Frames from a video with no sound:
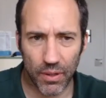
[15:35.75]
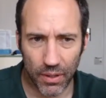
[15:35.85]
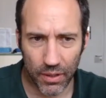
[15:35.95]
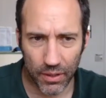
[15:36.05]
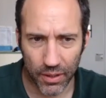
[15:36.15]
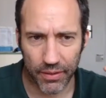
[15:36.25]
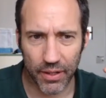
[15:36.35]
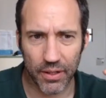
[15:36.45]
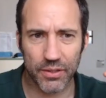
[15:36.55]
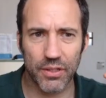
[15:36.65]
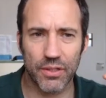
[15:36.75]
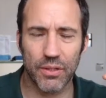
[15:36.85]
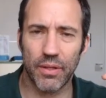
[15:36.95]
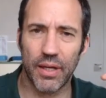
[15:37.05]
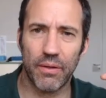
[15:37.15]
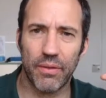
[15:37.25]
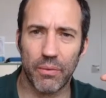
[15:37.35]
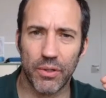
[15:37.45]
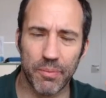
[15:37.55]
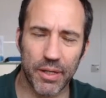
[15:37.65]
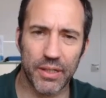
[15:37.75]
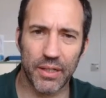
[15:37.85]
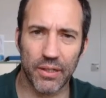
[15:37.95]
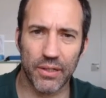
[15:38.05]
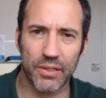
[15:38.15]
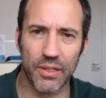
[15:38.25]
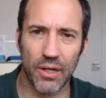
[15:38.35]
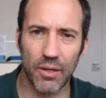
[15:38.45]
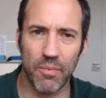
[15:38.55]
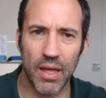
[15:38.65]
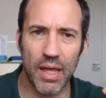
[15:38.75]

look at the answers that they were expecting last time,